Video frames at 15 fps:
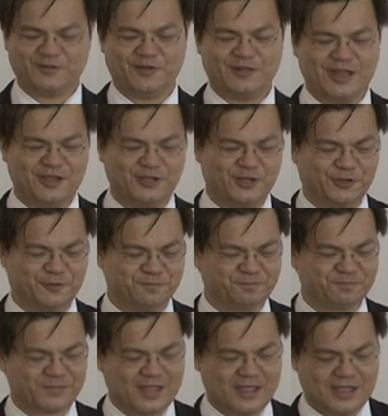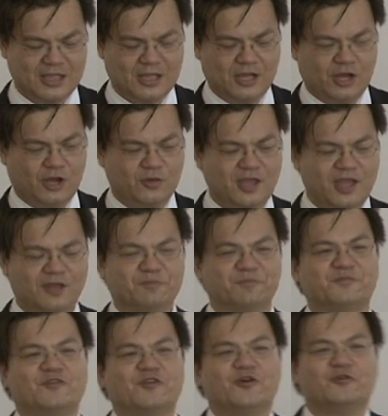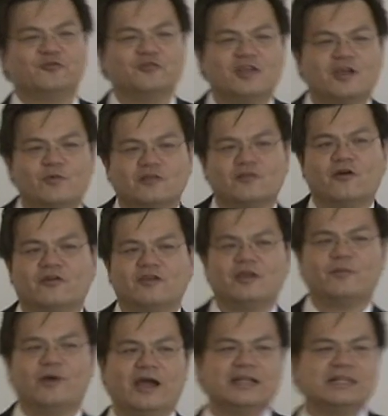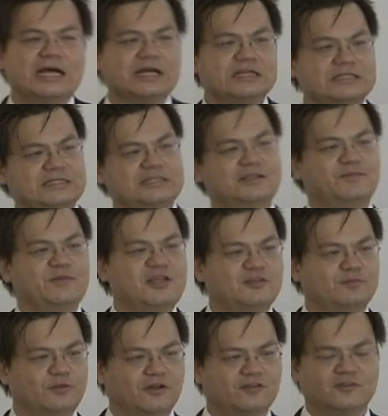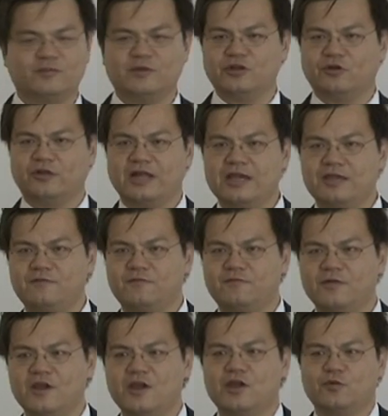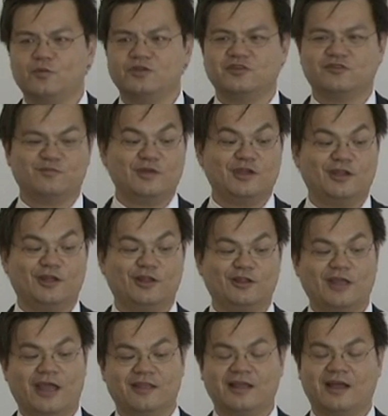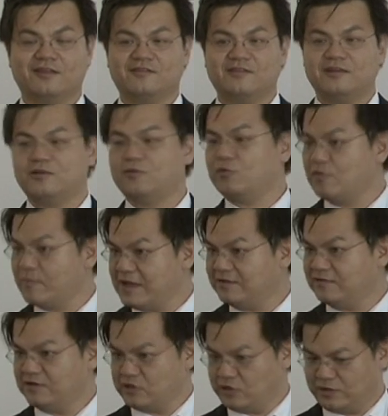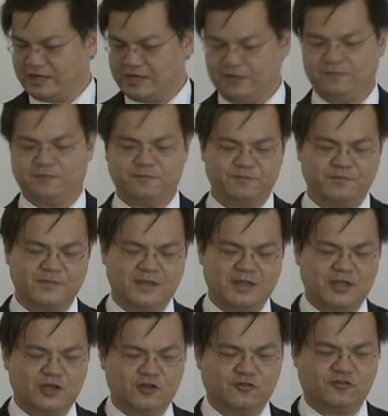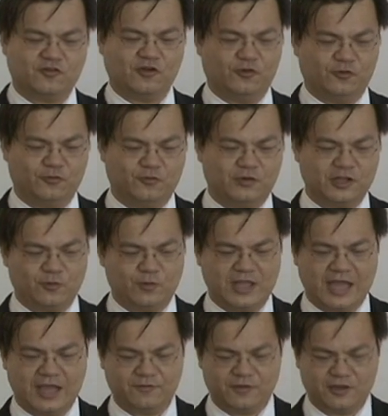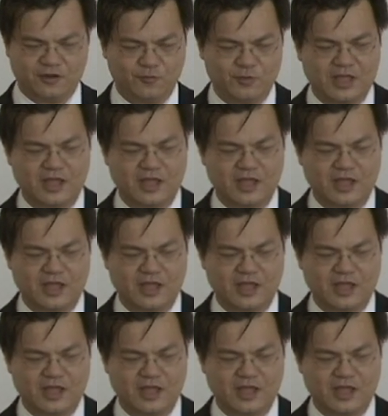So there you go. Okay, so today we're talking about enhancing the peach blossom in your life, which is meaning enhancing the romance in your life. So, what do we have here?